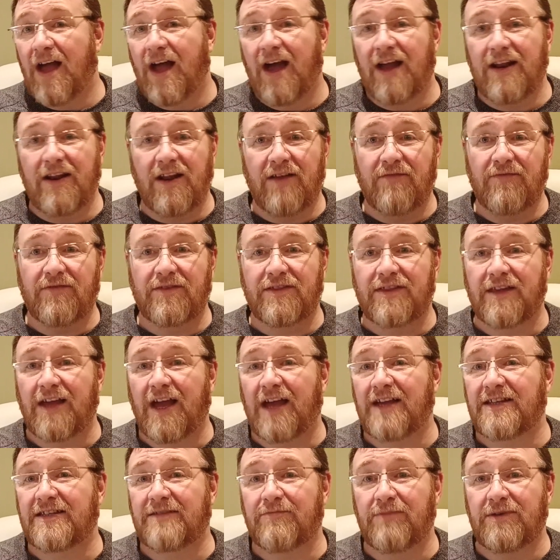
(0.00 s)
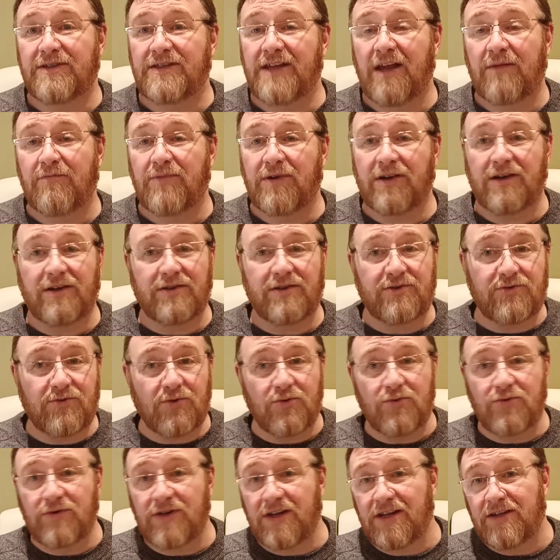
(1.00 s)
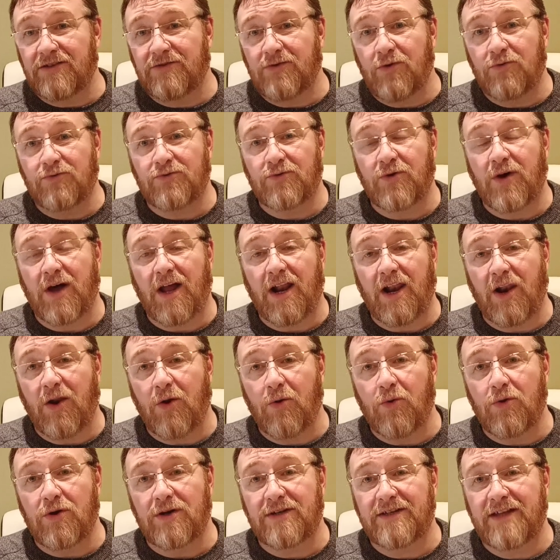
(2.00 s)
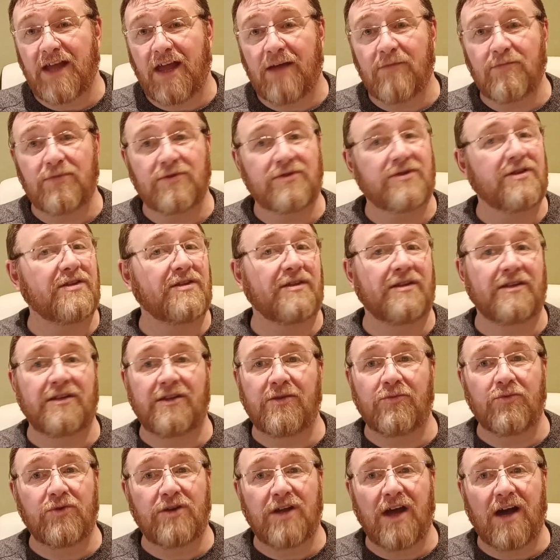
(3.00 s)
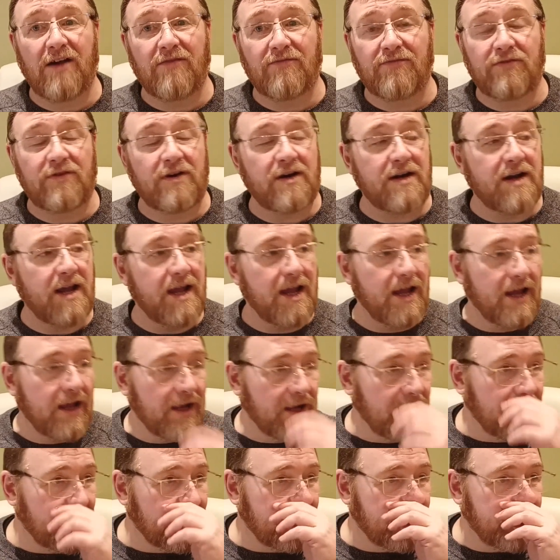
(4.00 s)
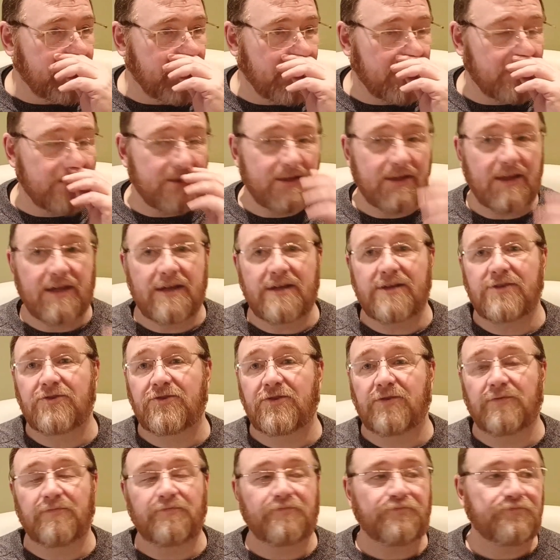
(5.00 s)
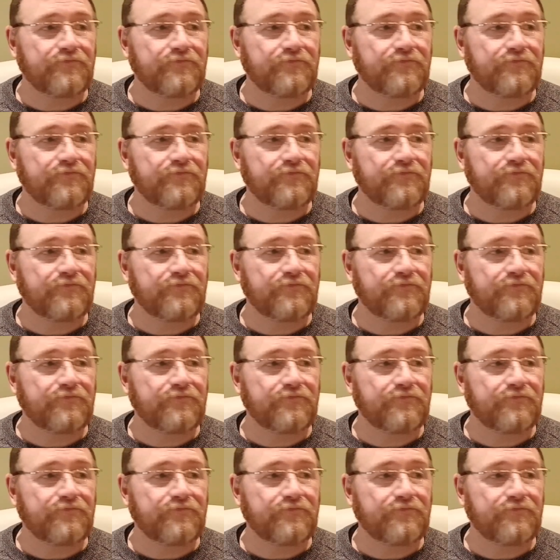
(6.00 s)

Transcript: and everything has to be temperature controlled, and it's also at a lower temperature than you would have for an ale and things like this.